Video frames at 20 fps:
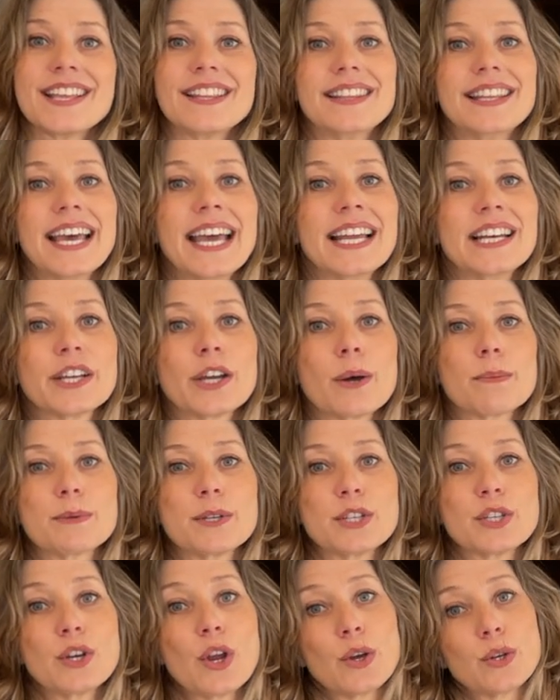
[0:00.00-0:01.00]
the
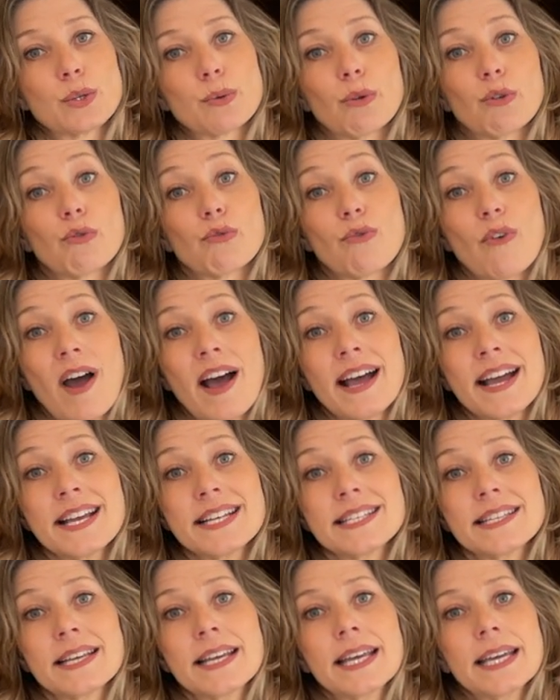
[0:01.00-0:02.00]
helicopter's nose will
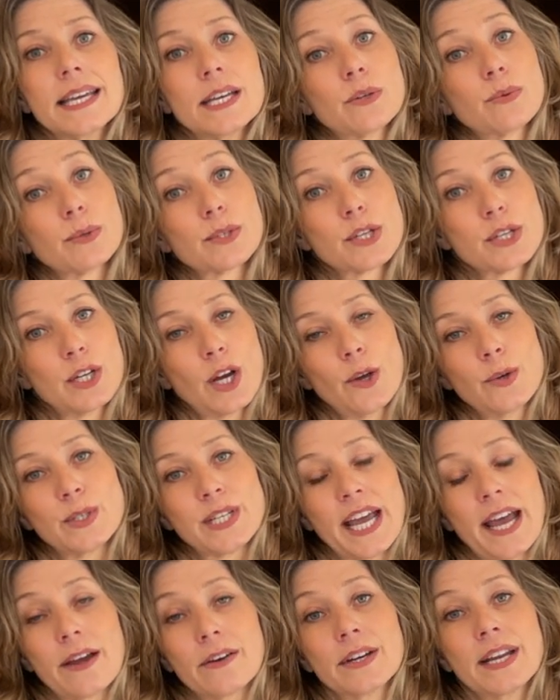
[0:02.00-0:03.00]
rise, it will slow
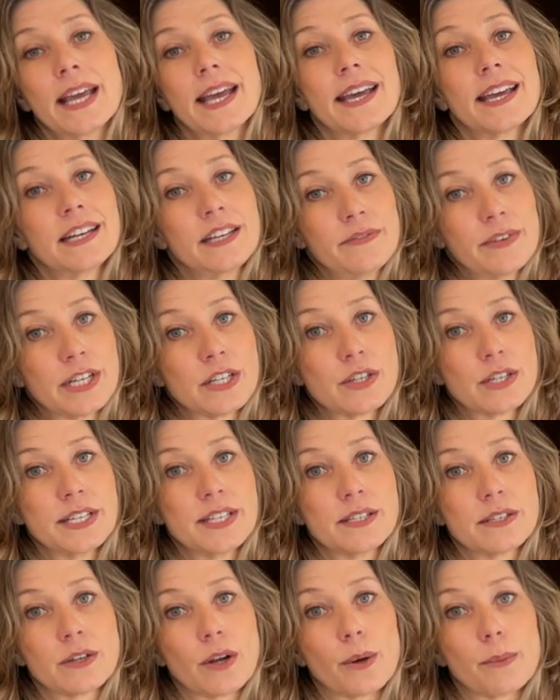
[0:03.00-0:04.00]
down and eventually
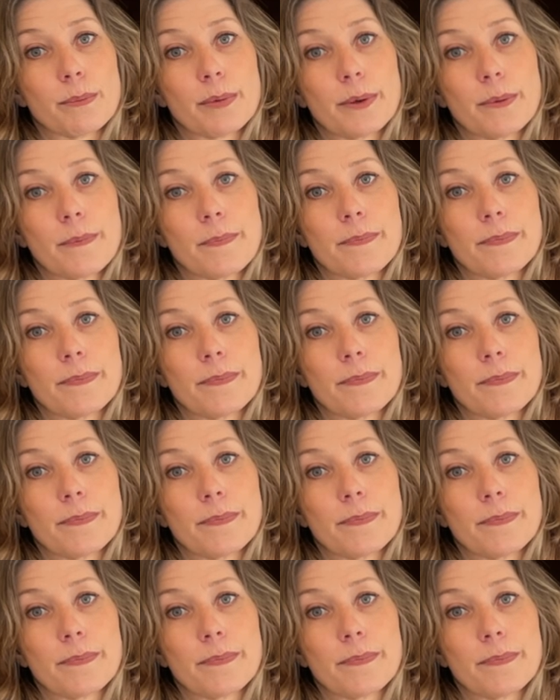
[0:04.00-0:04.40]
stop.